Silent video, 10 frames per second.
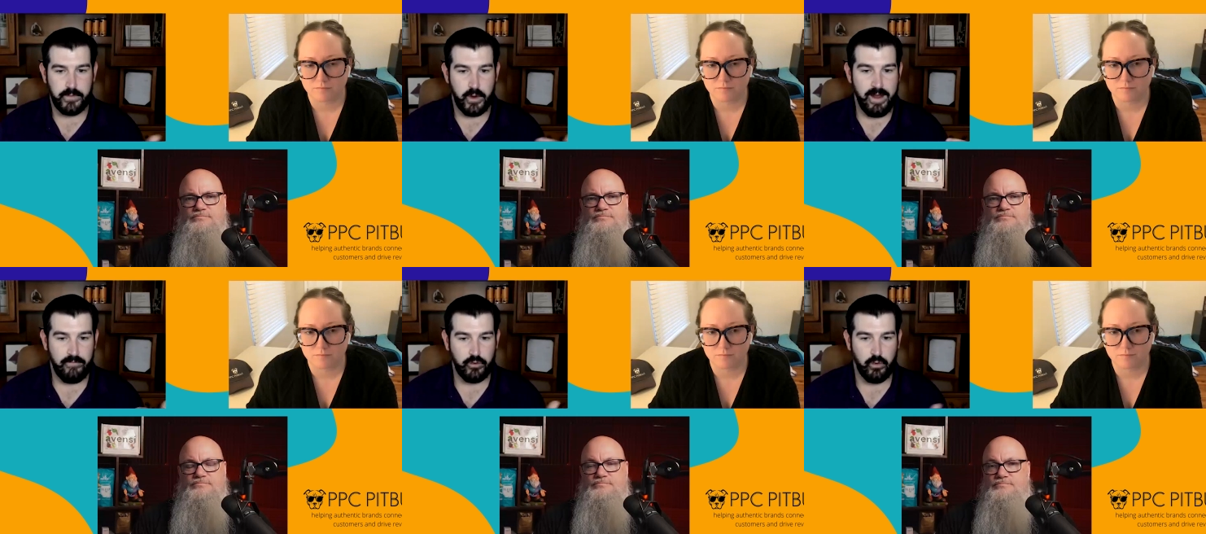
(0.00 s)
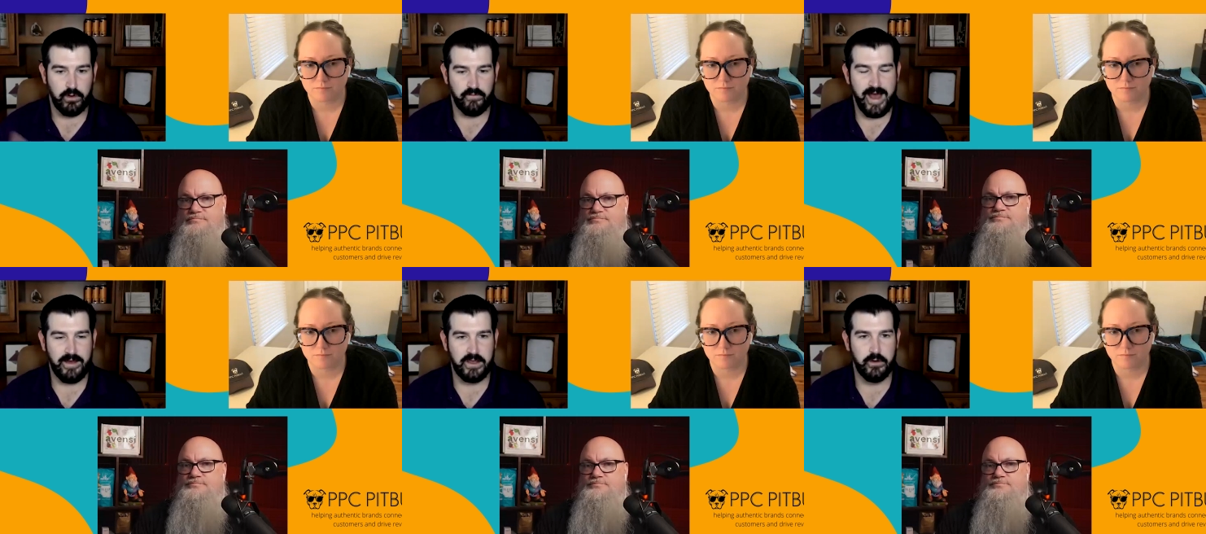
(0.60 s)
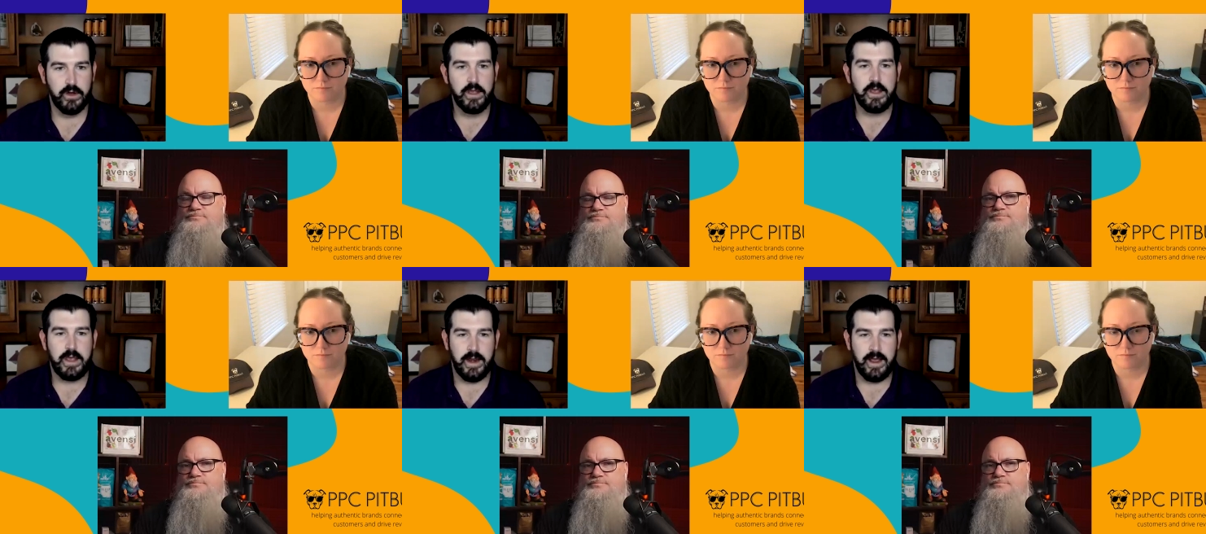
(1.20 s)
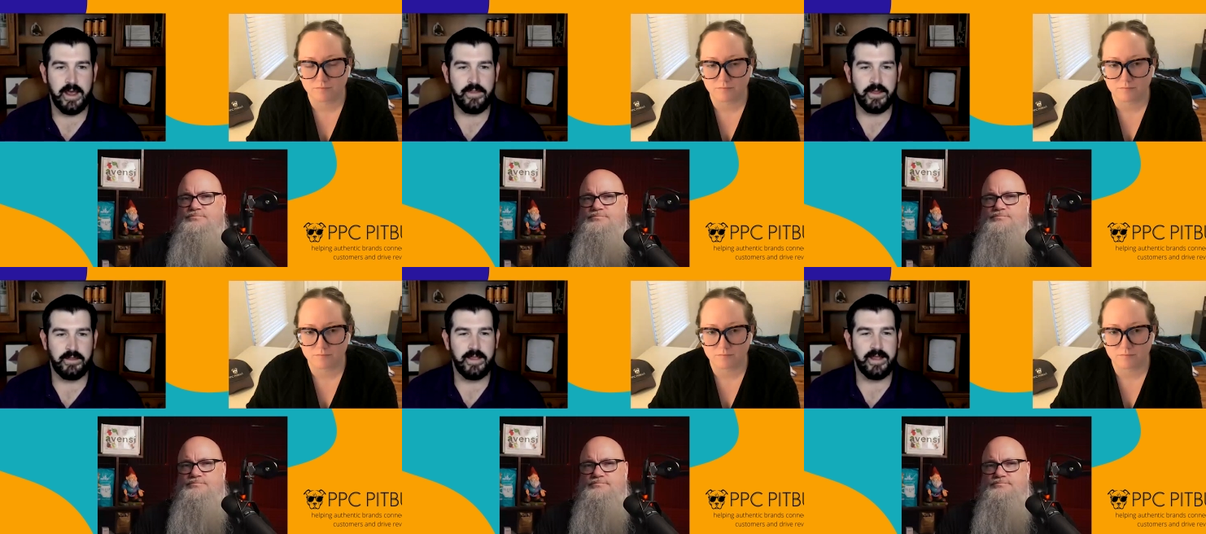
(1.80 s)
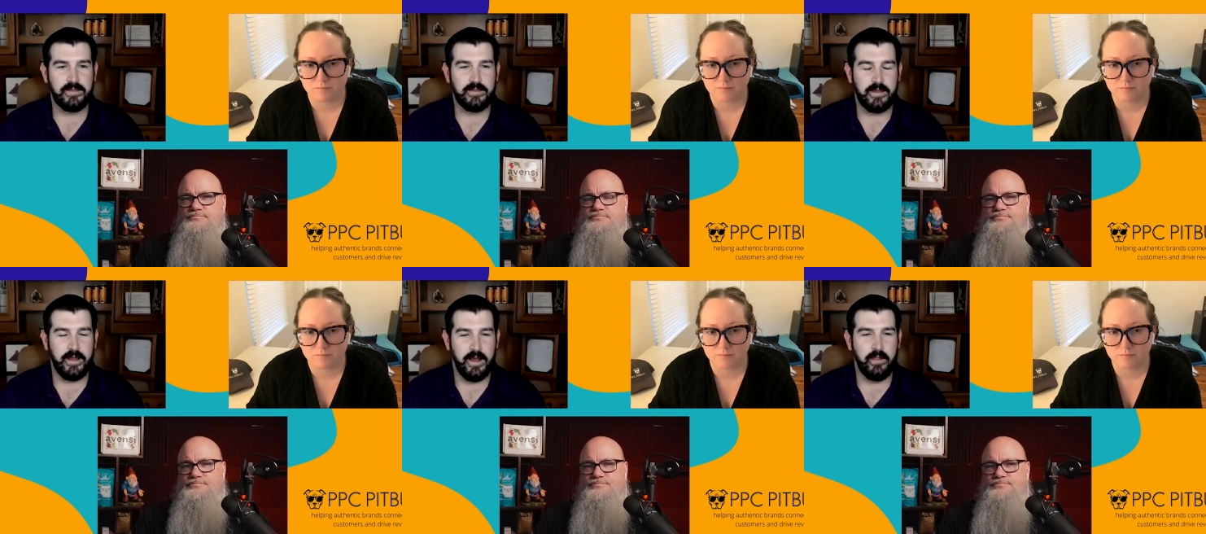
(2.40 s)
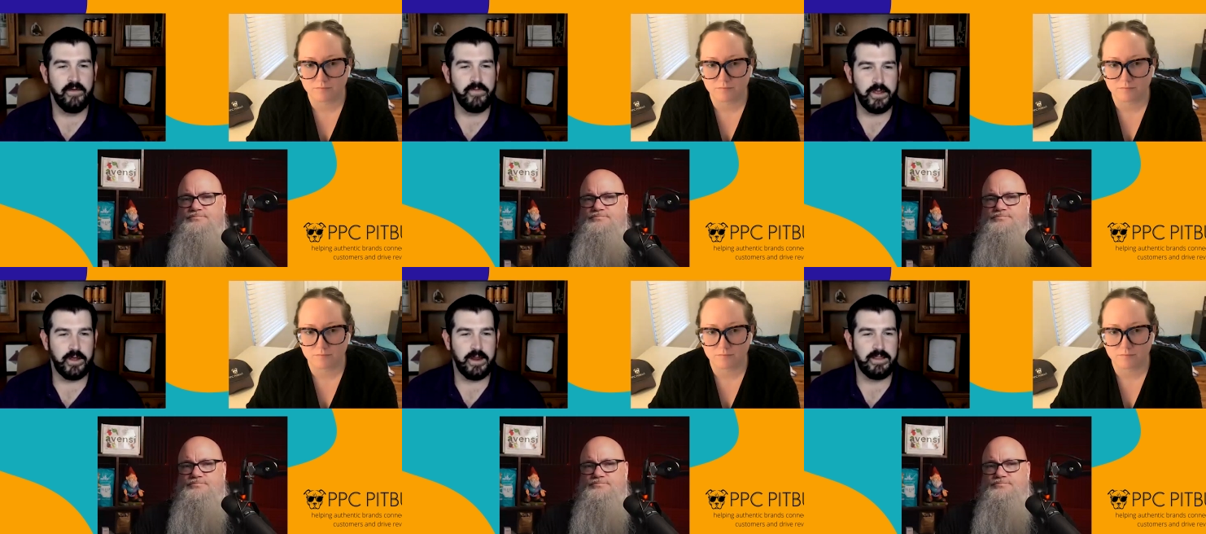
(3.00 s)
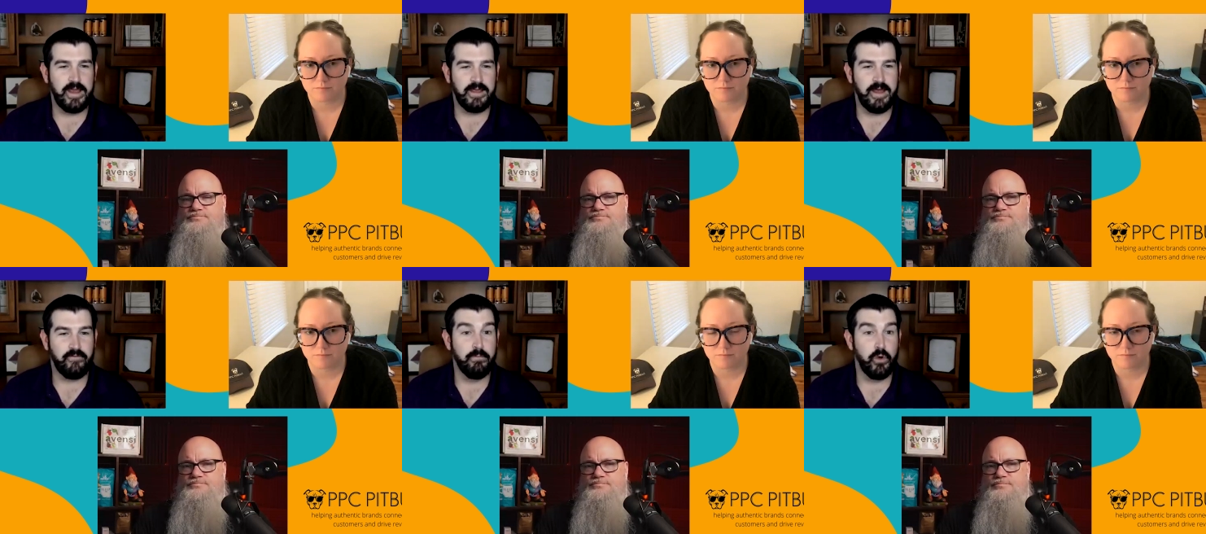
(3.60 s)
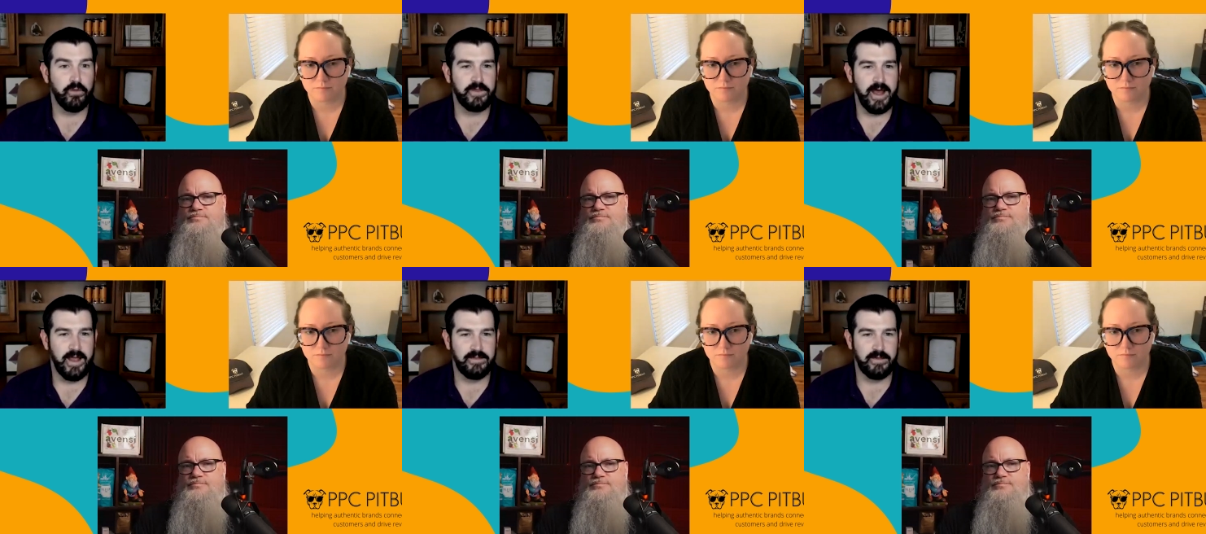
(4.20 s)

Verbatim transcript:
Speaker 1: you know average order value. And I, I think that's I love that you kind of take that from both sides.